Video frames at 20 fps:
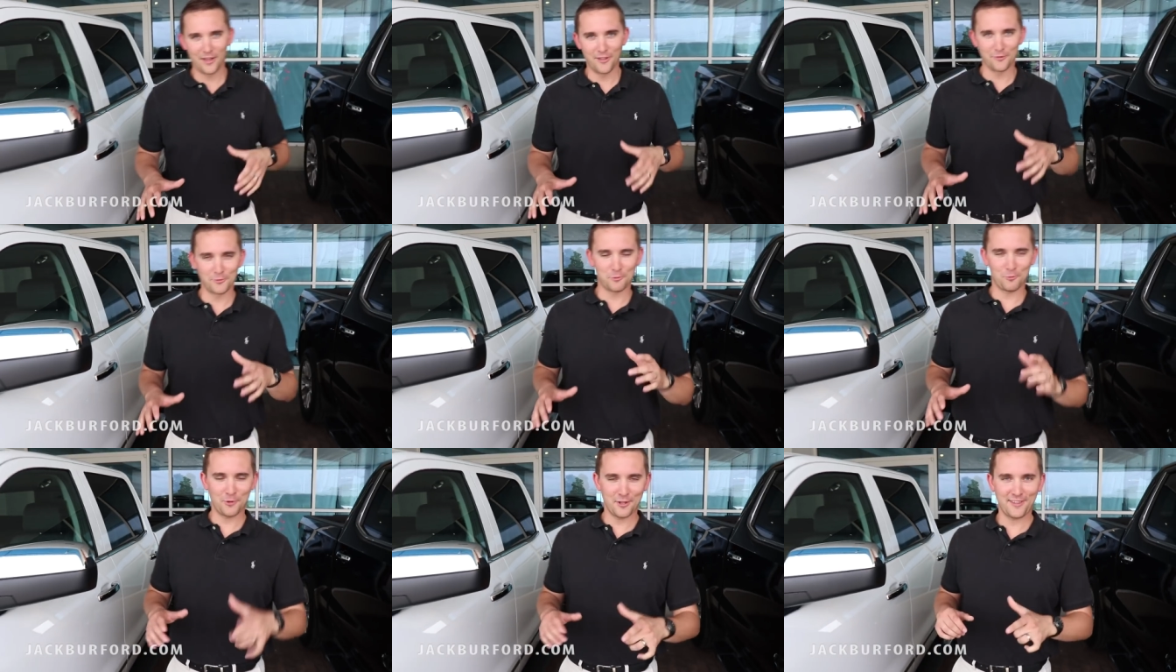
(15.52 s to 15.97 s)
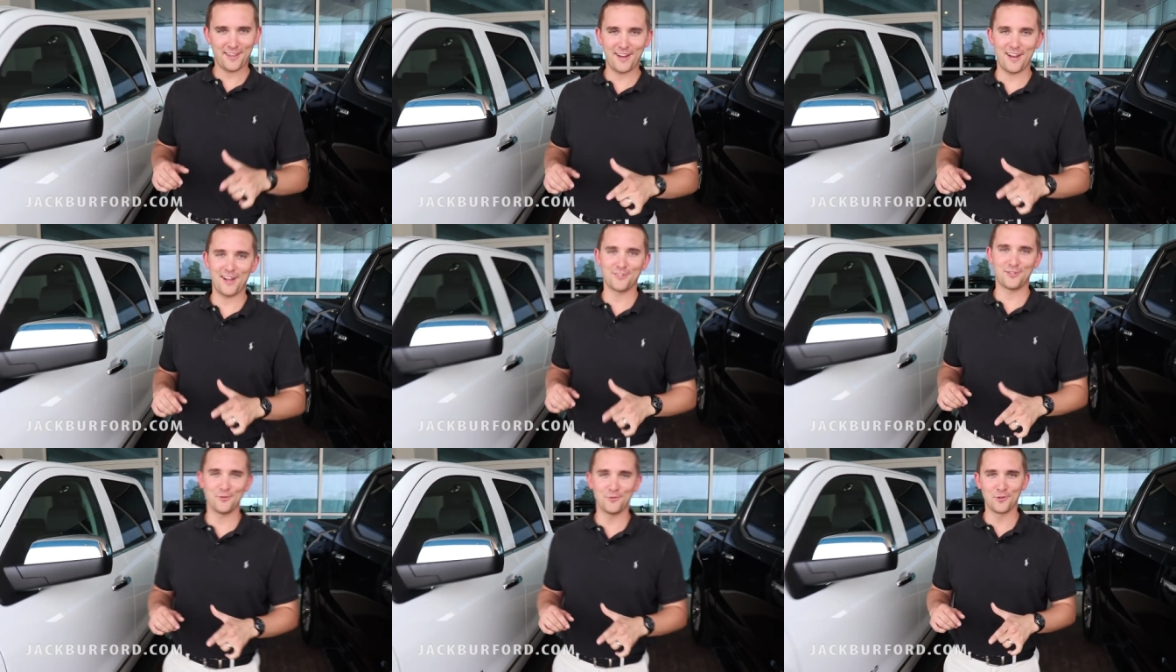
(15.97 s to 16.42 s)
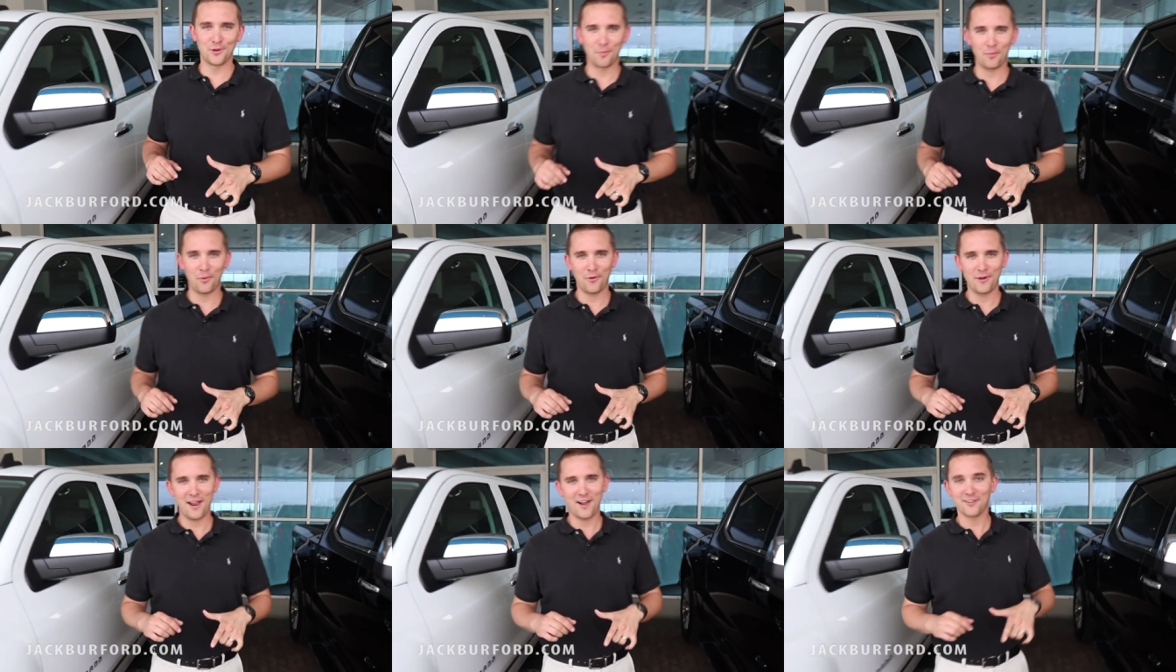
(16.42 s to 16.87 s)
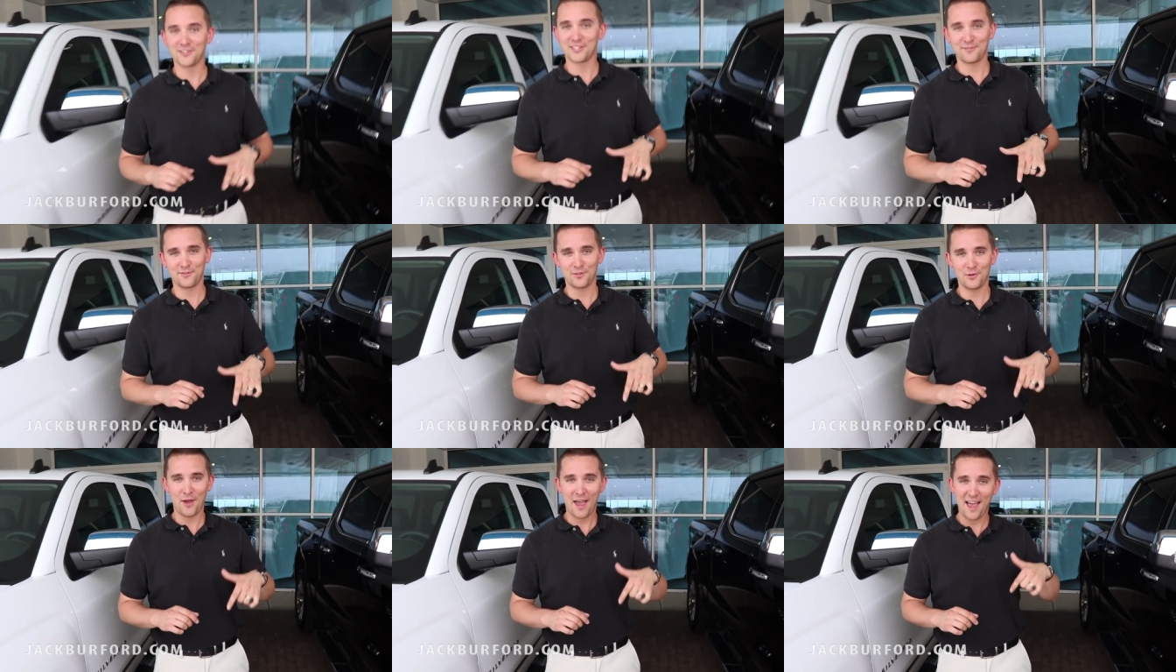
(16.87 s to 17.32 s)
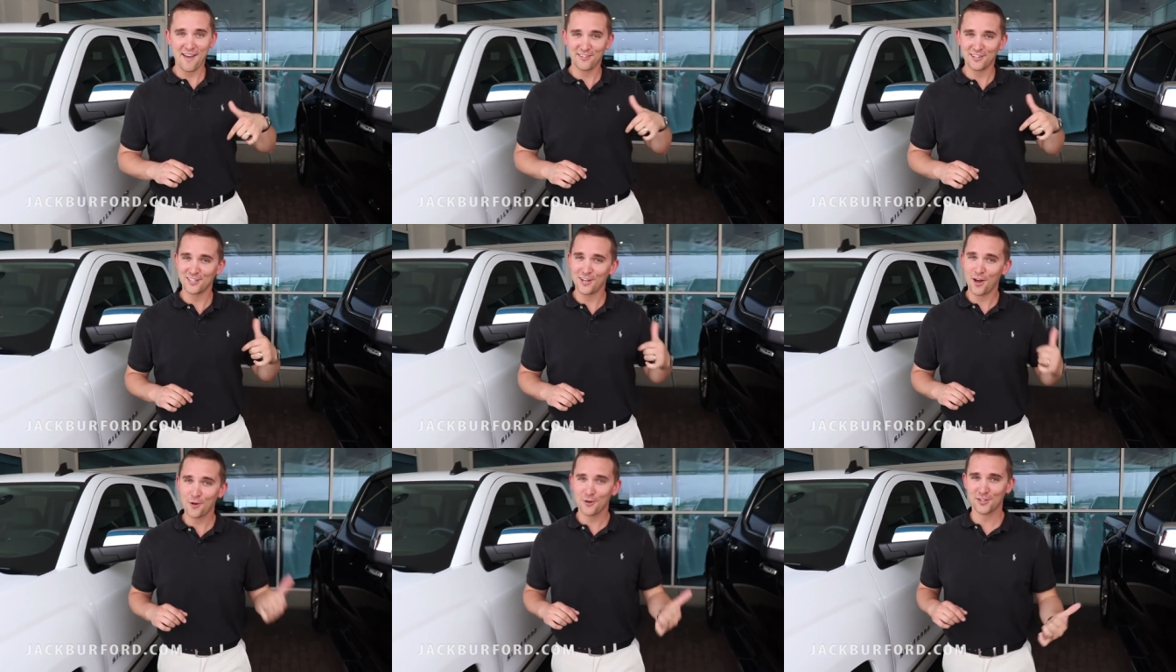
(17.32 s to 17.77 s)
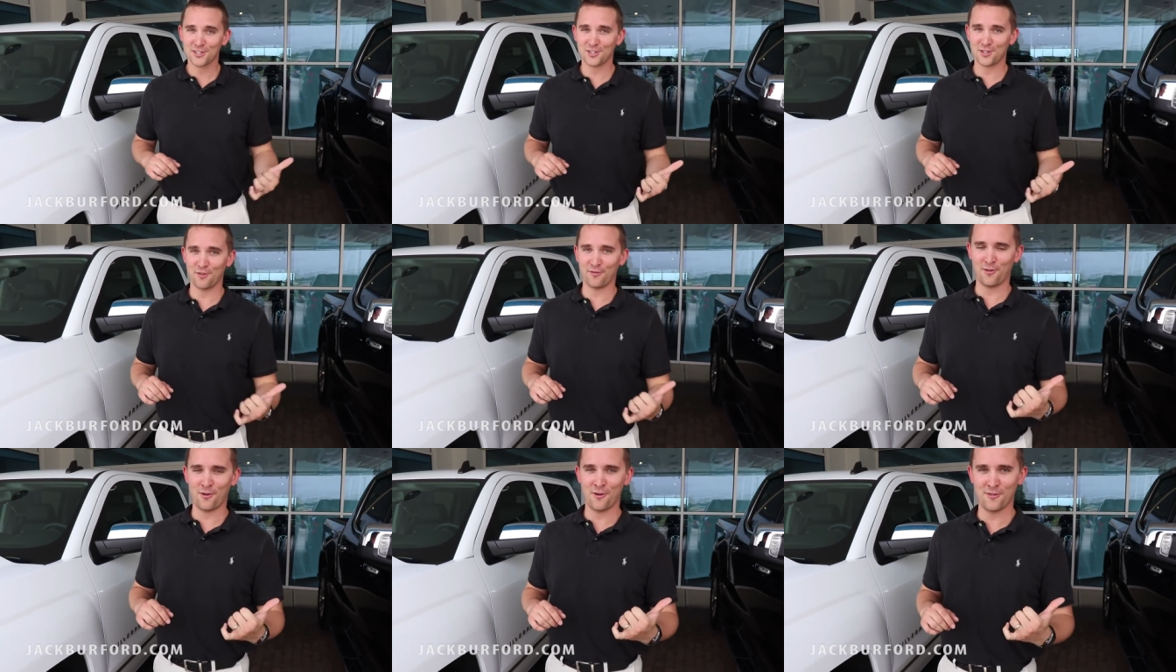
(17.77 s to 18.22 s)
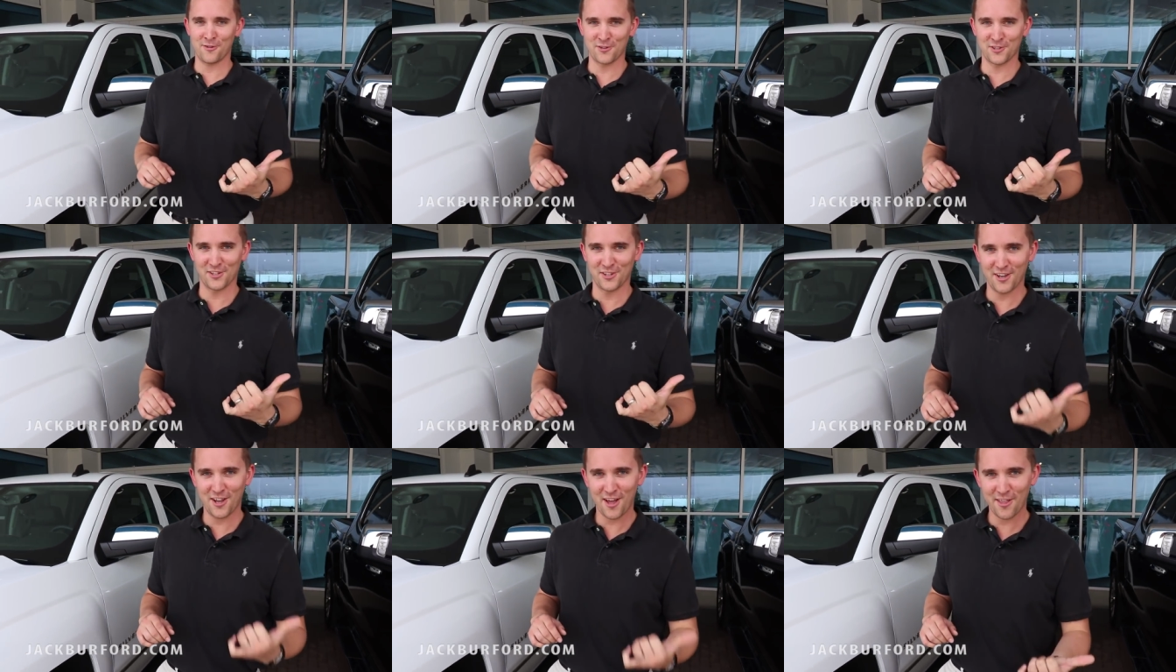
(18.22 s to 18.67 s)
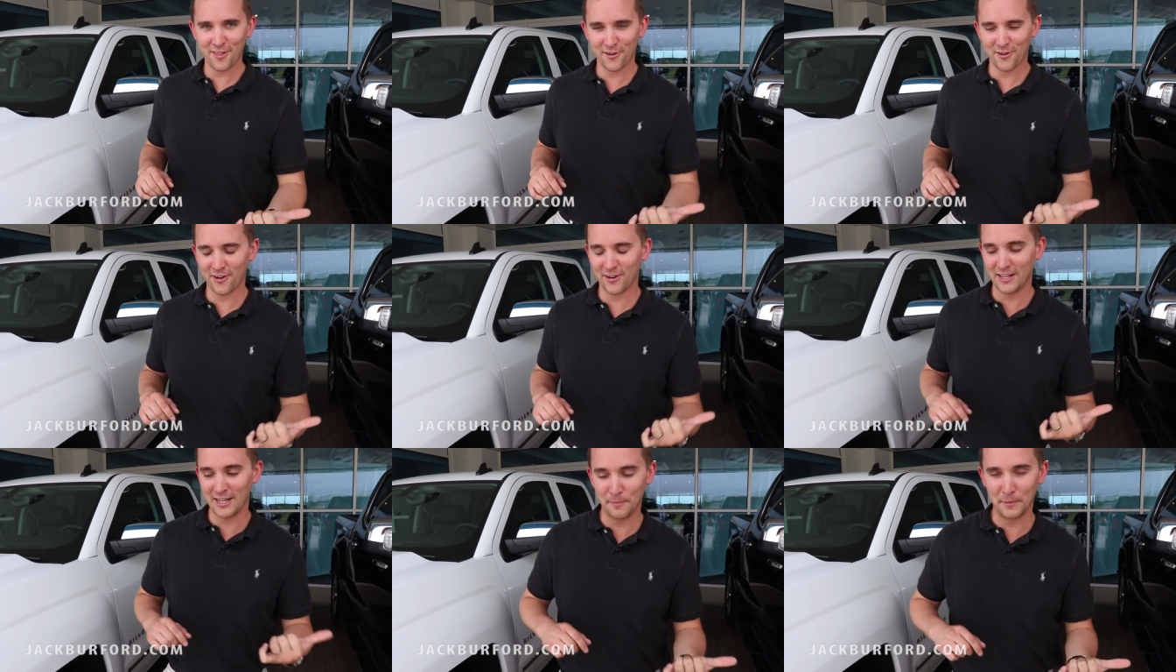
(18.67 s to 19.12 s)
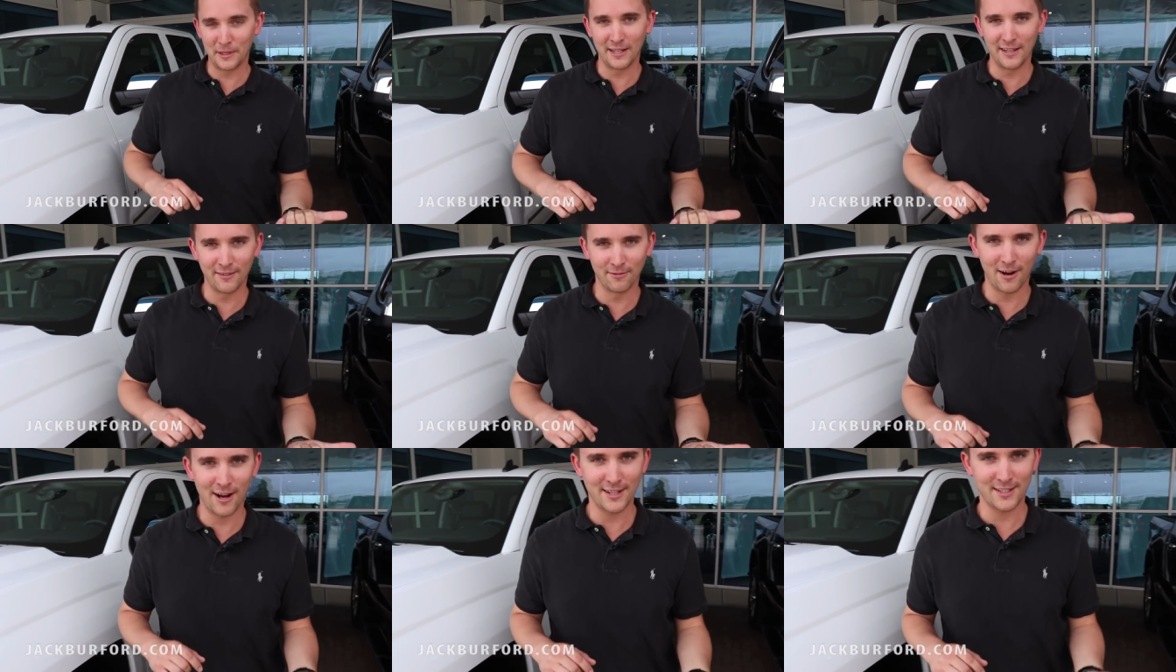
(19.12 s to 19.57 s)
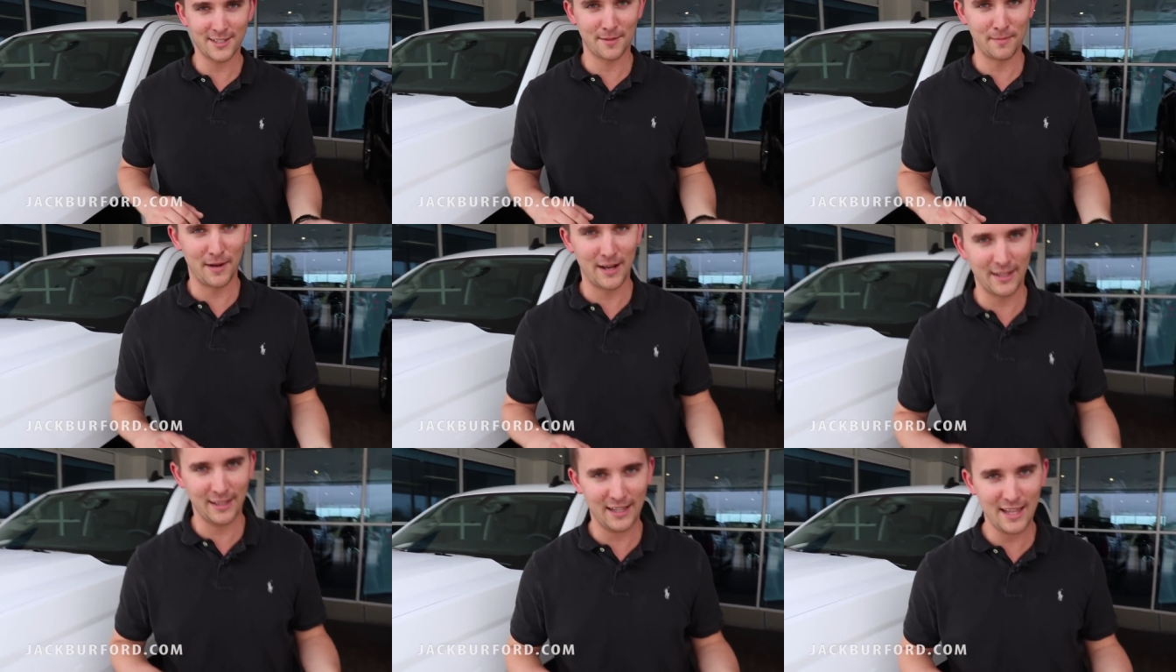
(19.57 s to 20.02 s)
Now there's one thing I do want to point out is if you haven't noticed so far, there's another anemone right to my